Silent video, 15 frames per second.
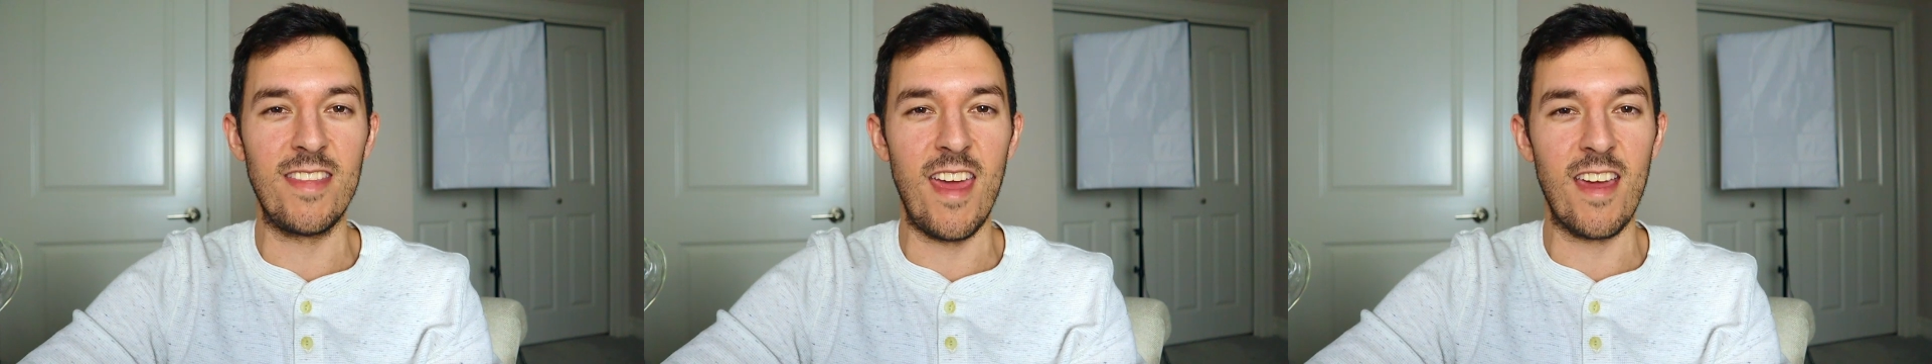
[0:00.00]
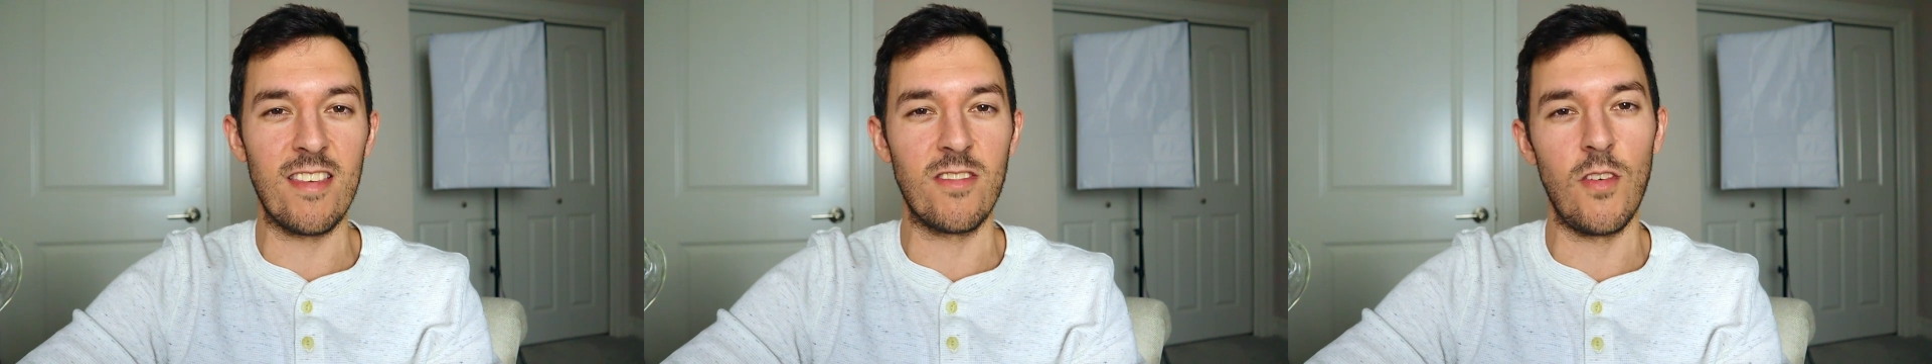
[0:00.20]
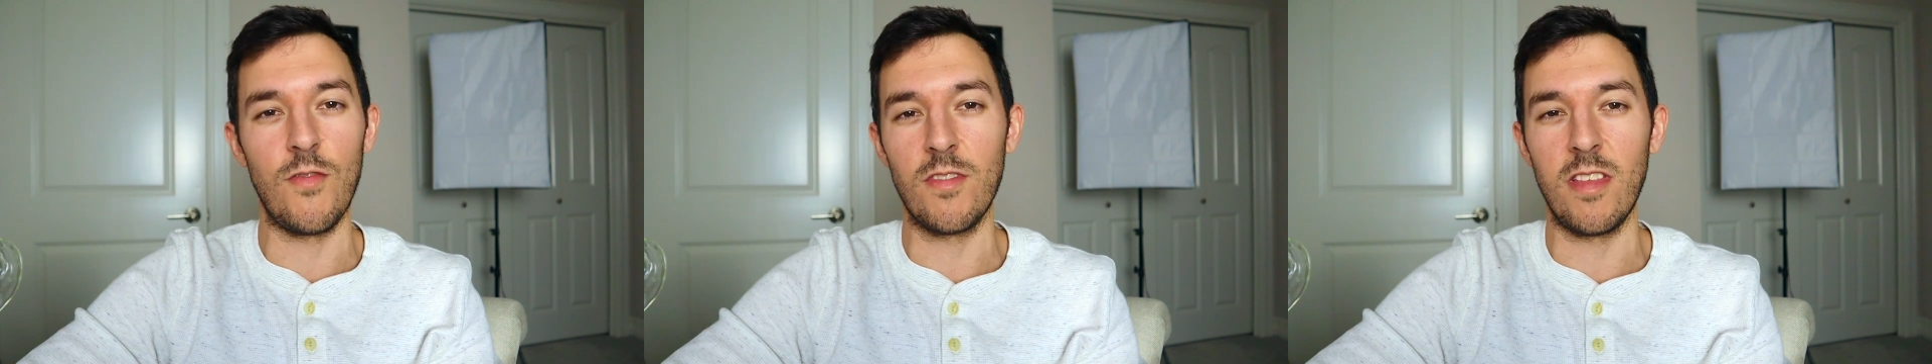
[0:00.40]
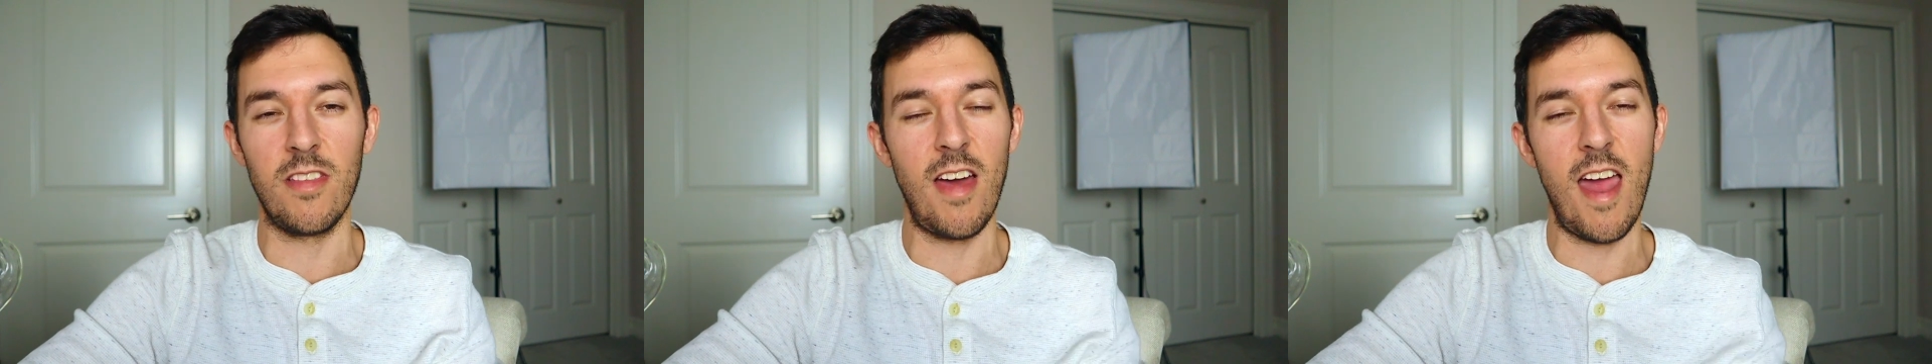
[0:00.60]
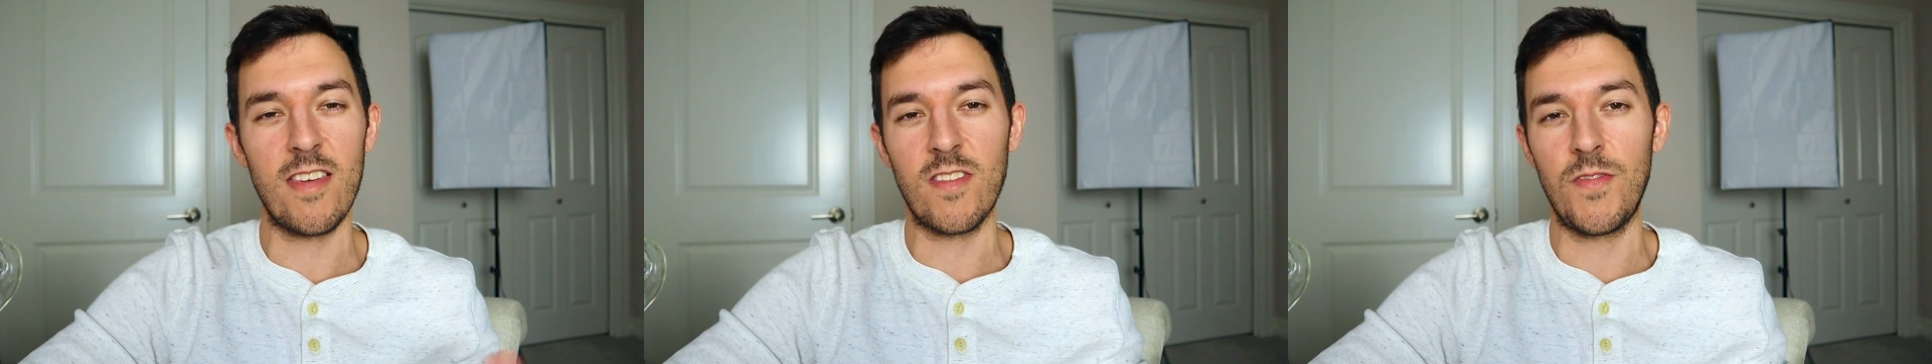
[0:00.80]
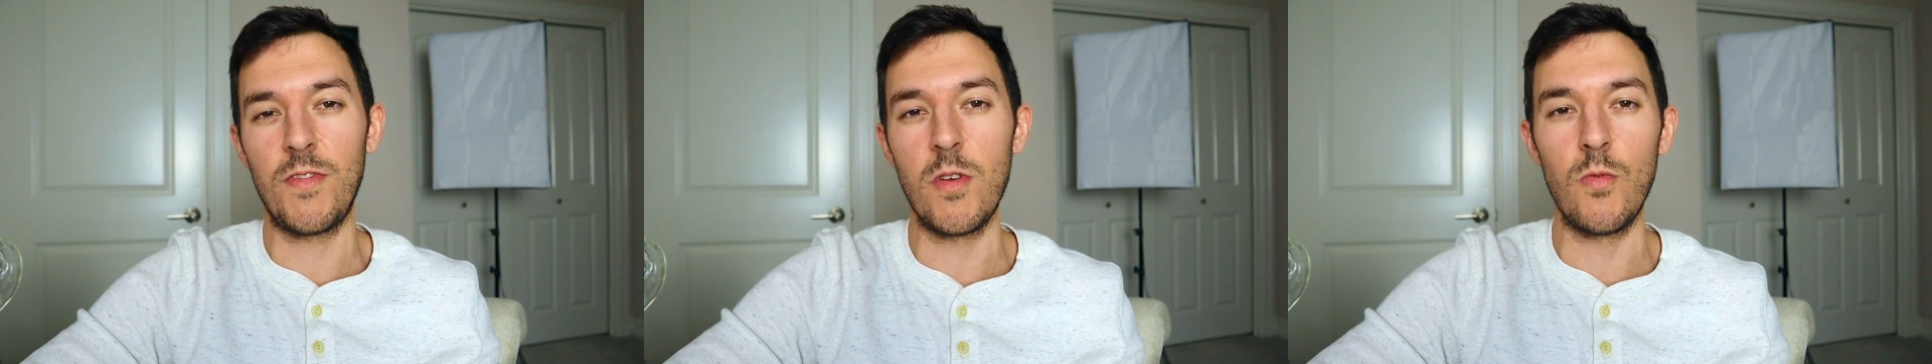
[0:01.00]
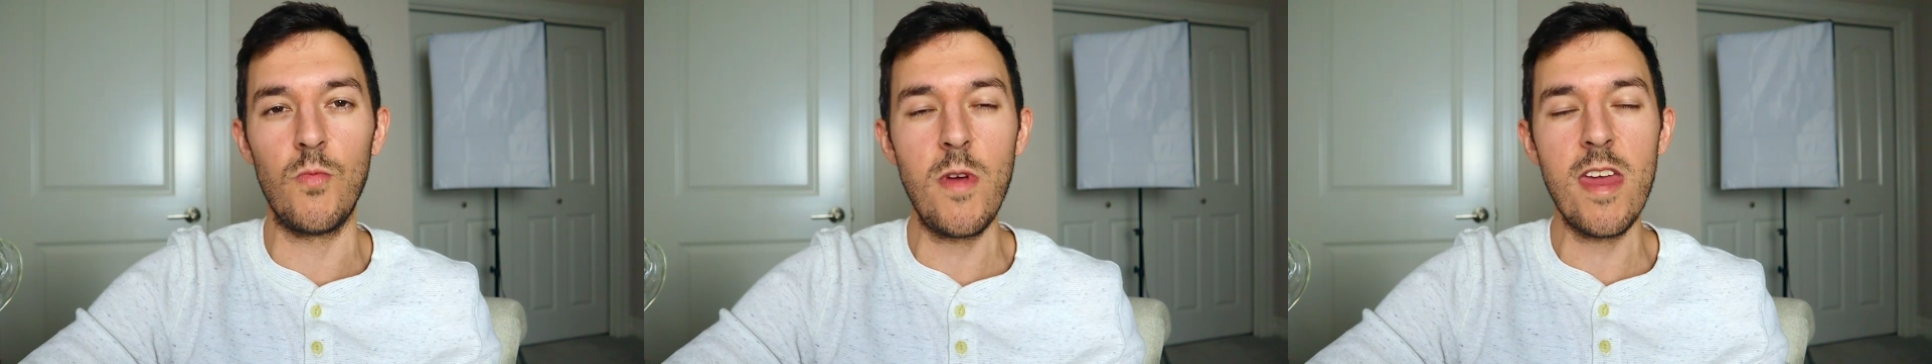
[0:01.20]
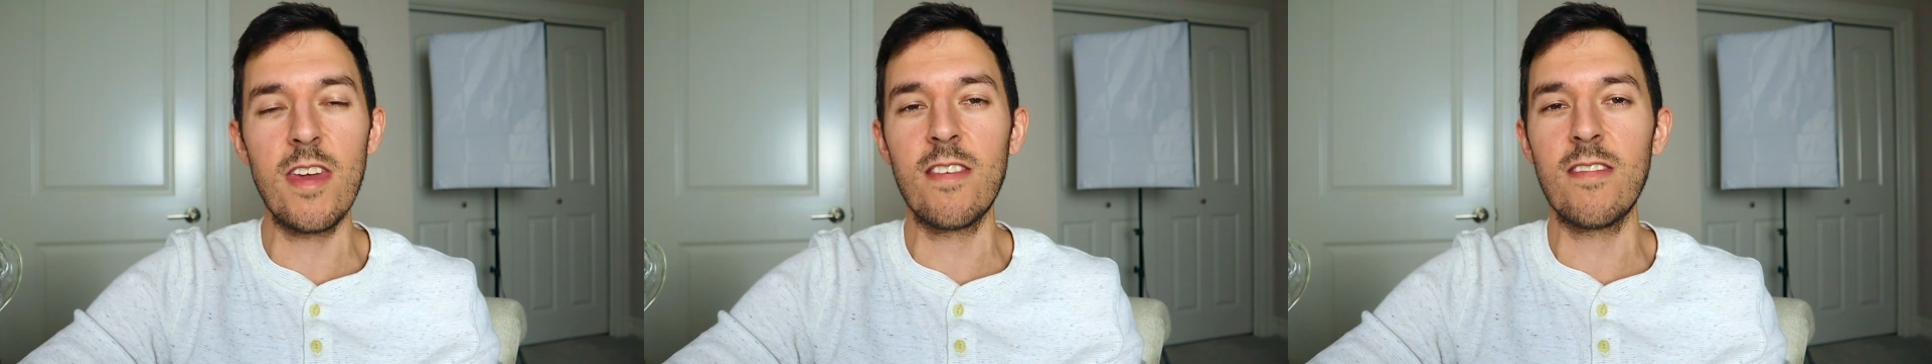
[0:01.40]
things over the last few
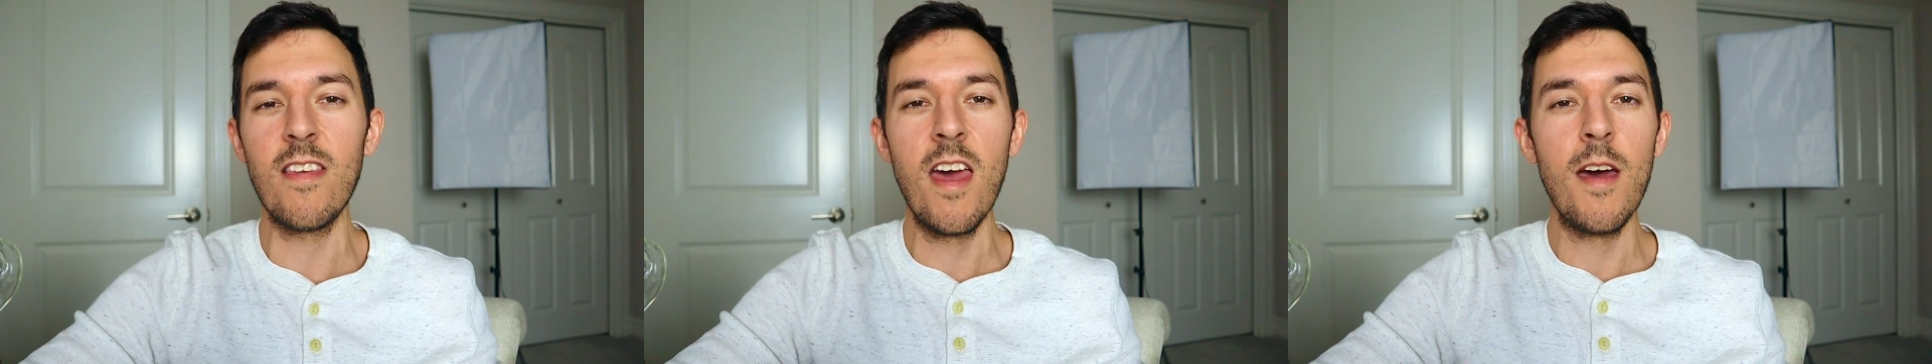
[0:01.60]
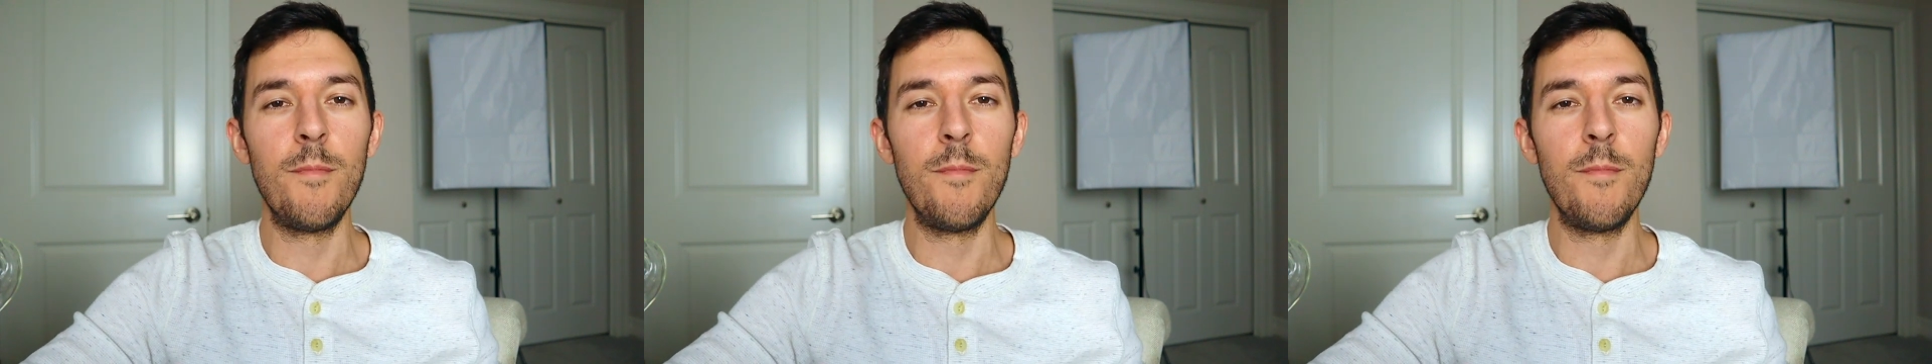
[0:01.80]
weeks,